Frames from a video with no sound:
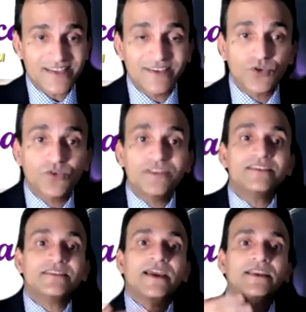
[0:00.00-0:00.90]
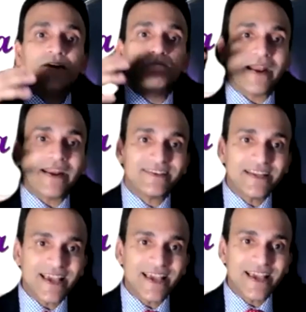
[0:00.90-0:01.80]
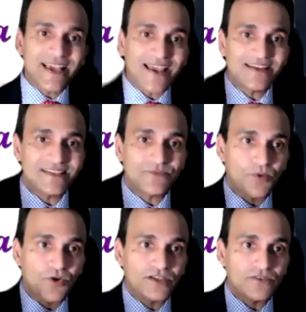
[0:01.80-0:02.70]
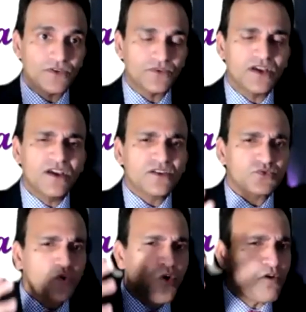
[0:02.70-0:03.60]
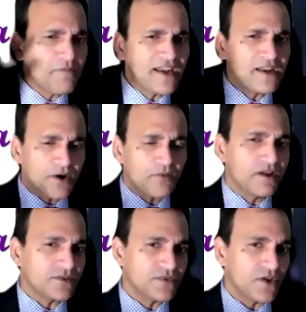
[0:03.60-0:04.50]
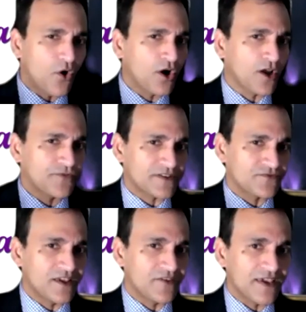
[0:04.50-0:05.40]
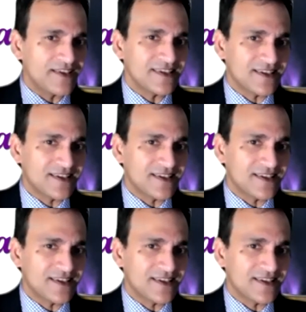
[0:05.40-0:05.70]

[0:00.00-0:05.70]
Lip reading: So this kind of practicality point of view, so many problems we all of us are facing